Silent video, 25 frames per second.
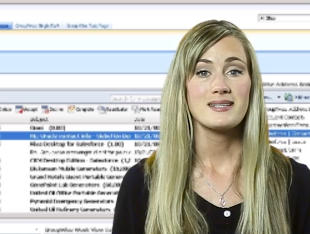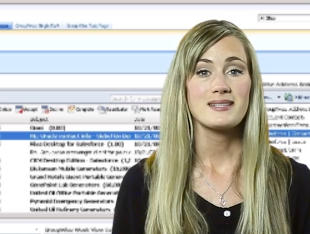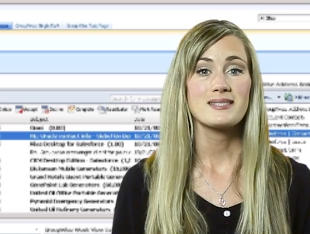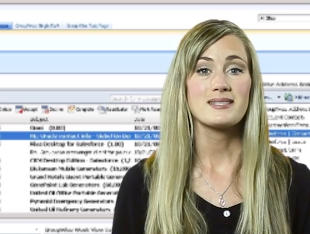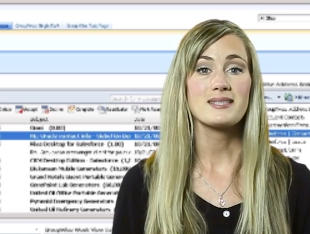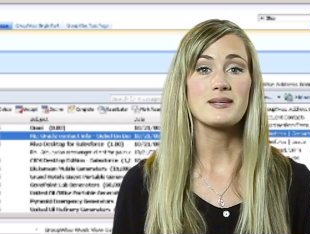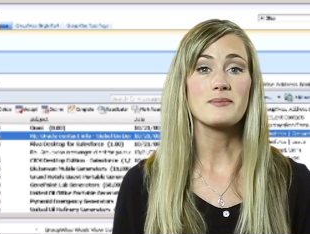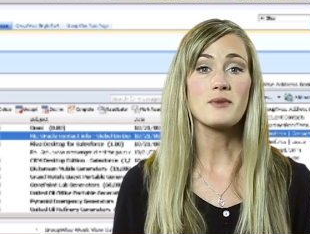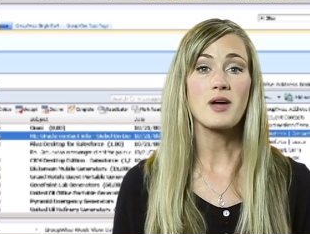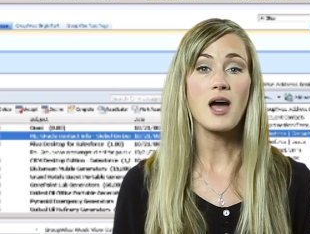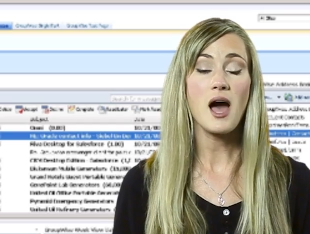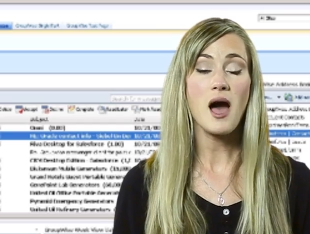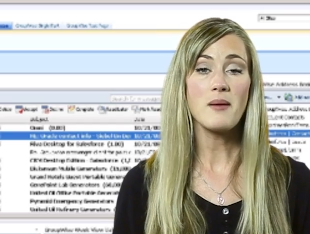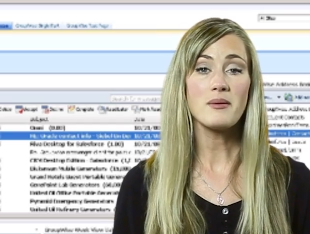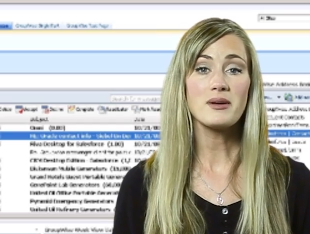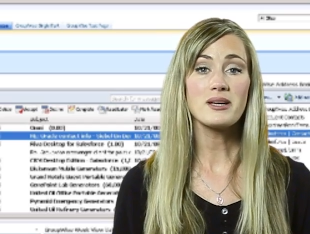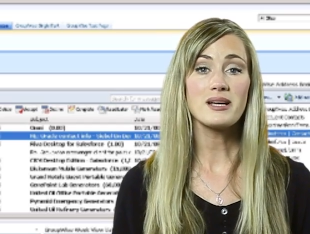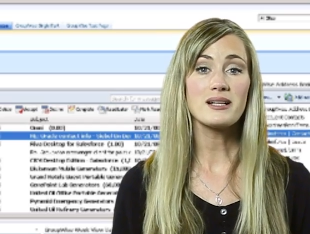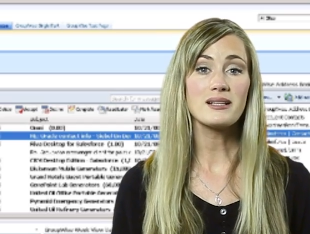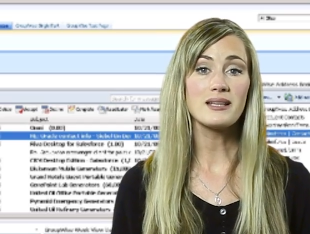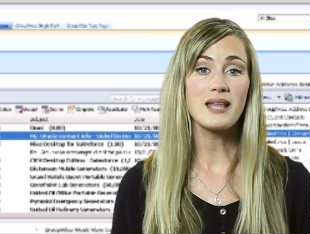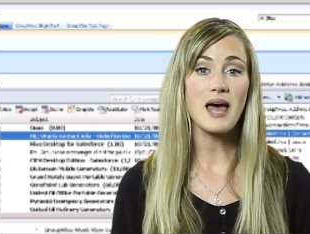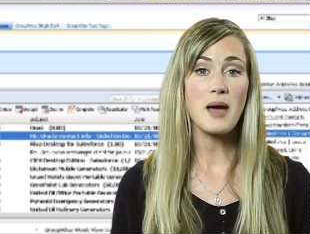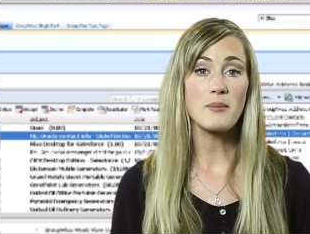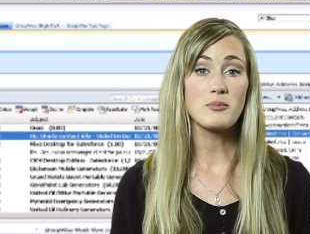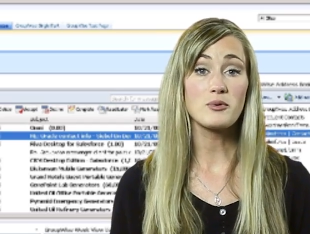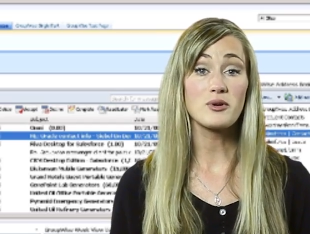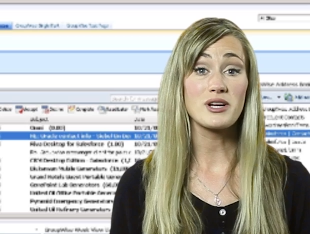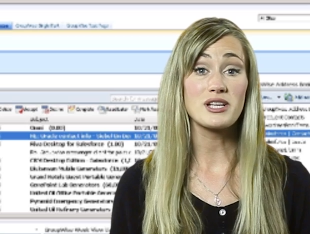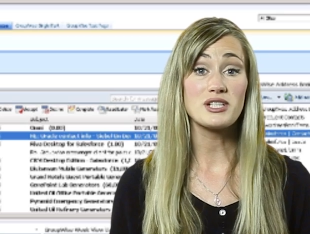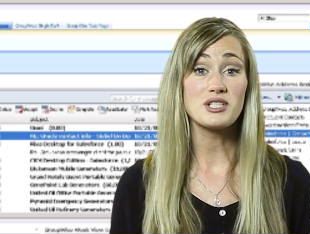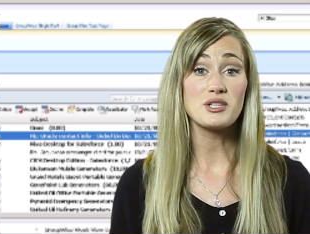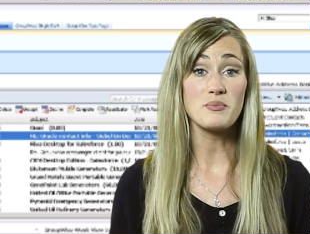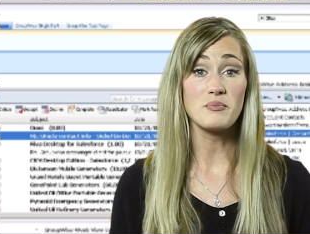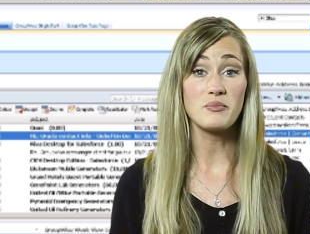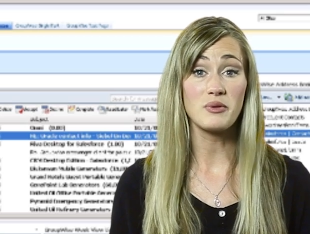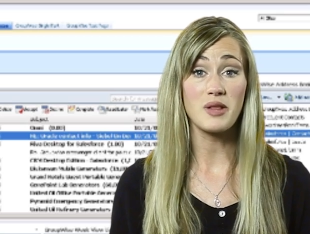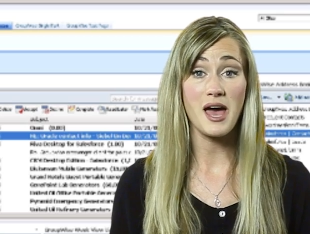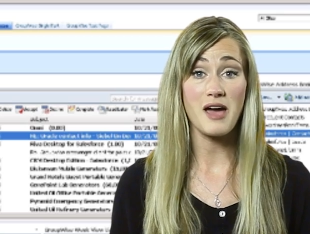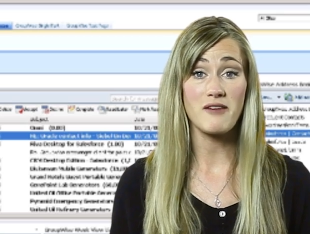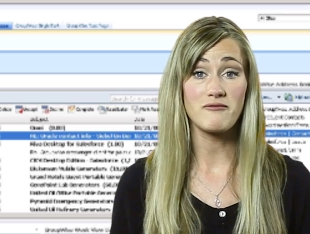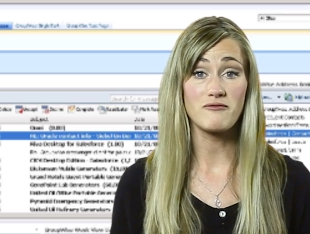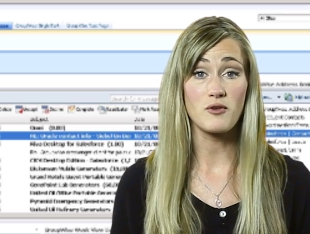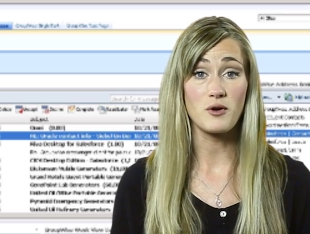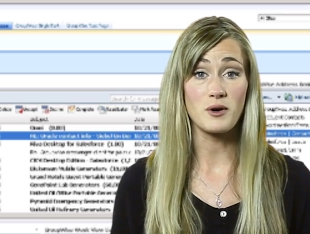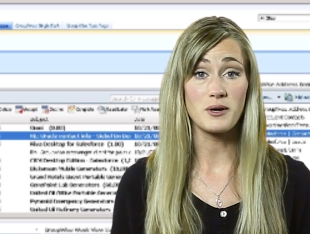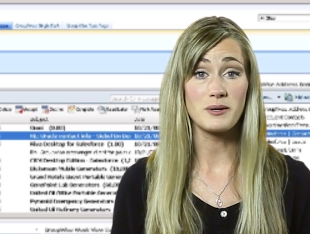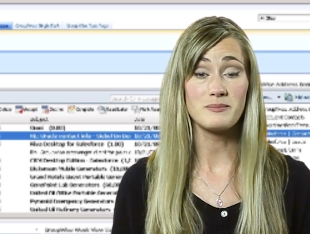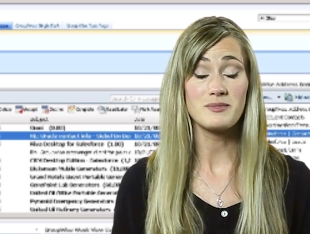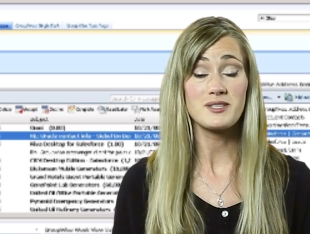Some common collaboration
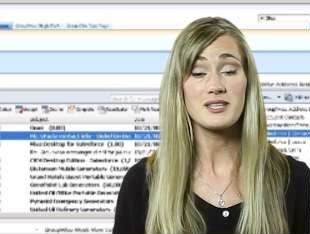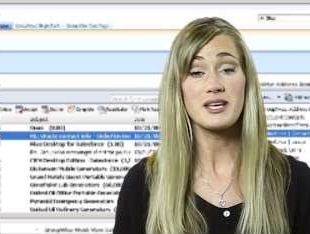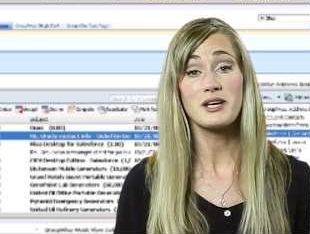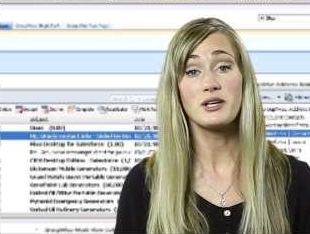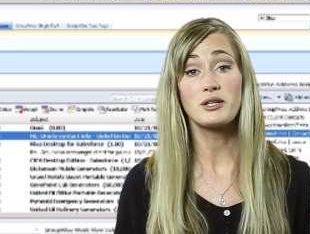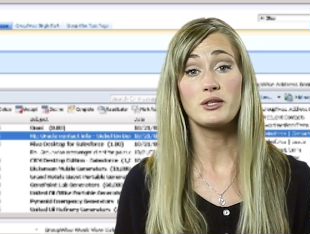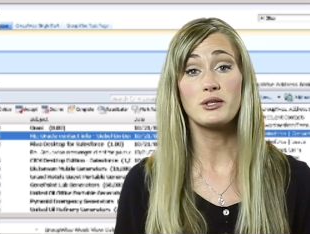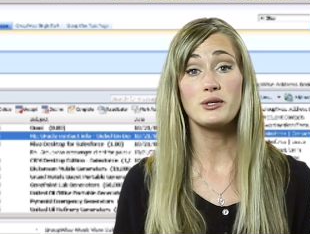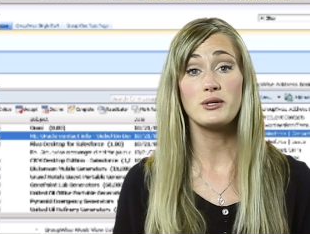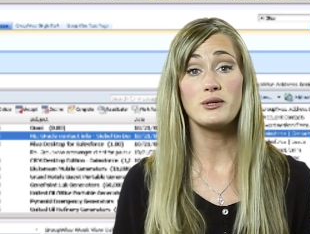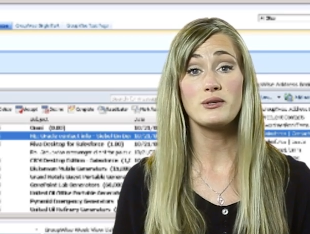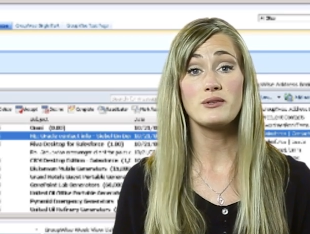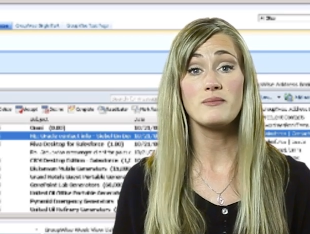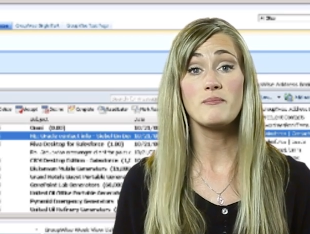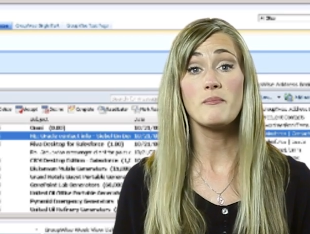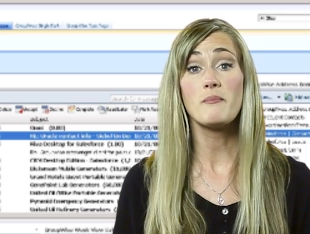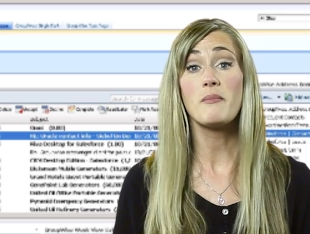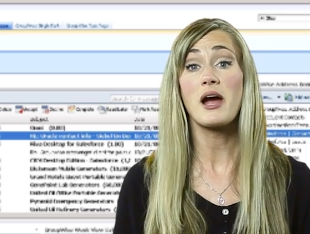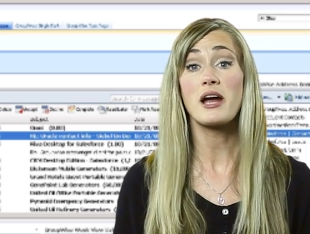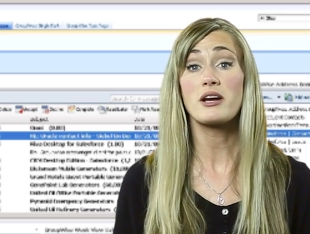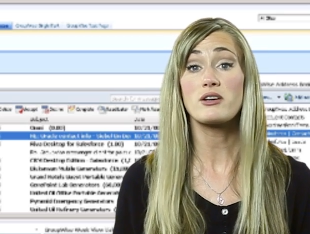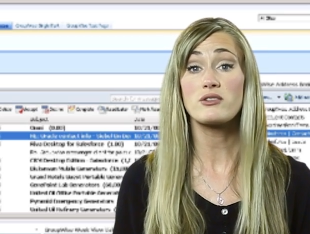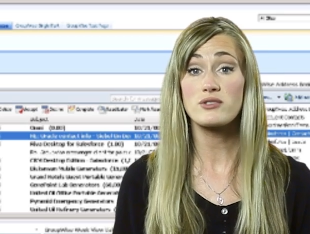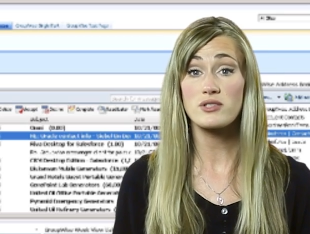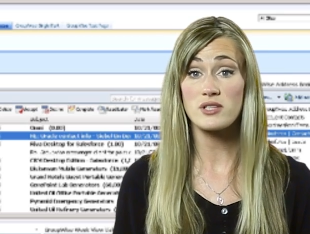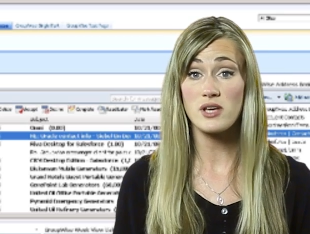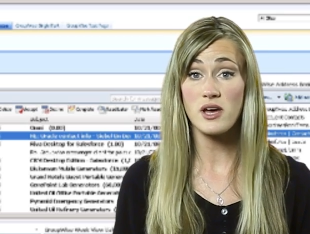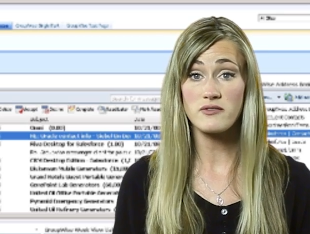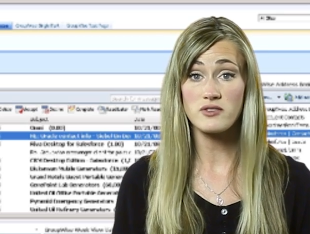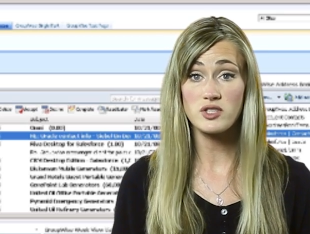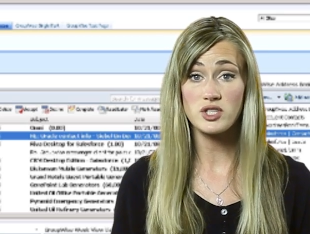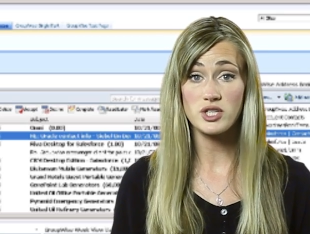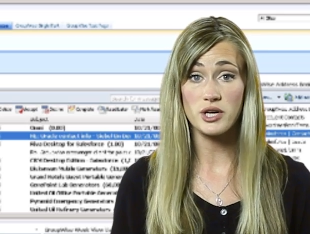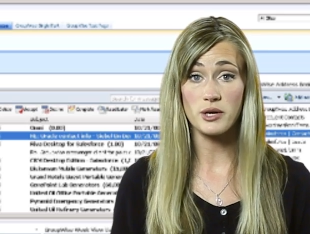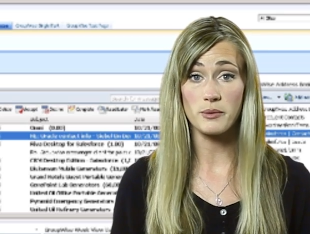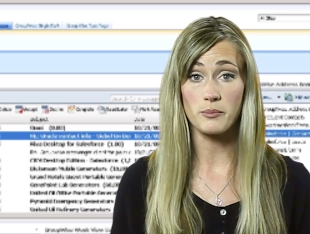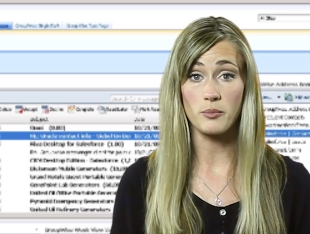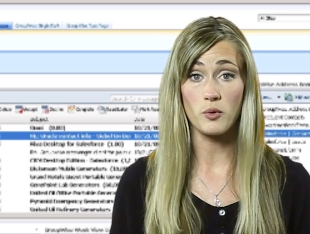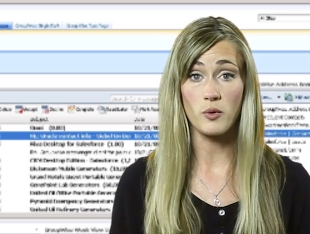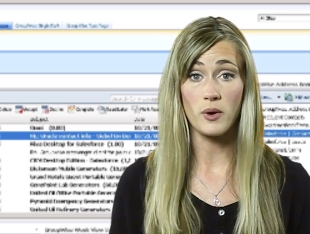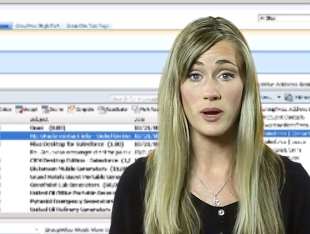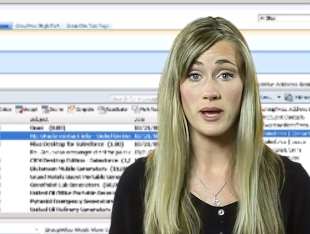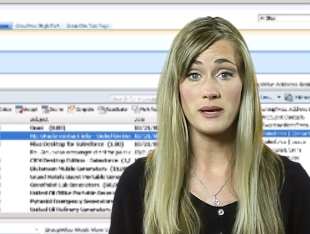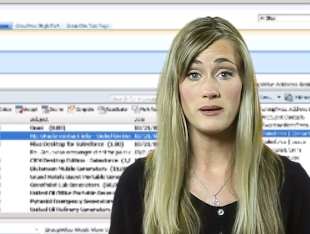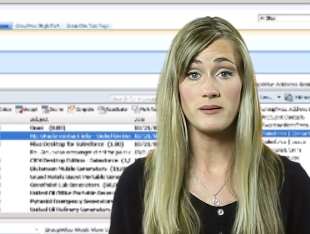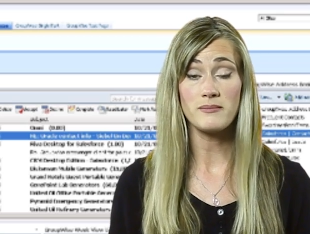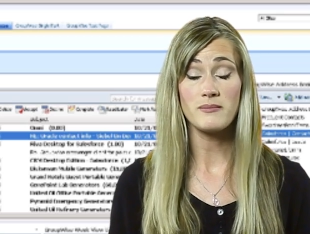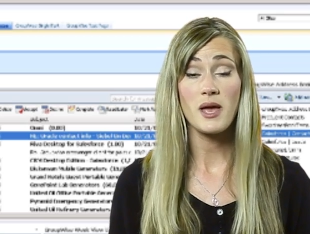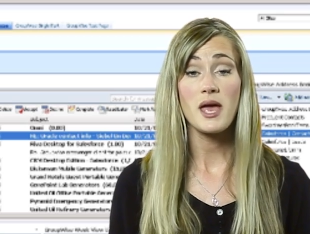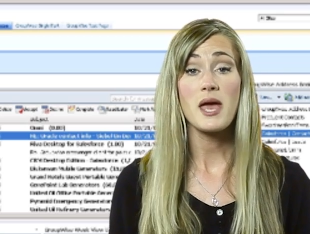platforms include Microsoft
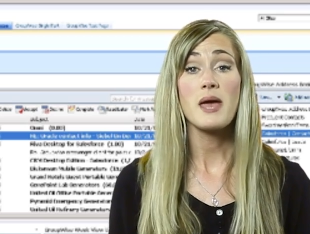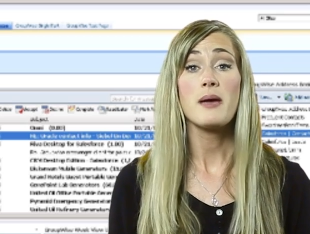SharePoint,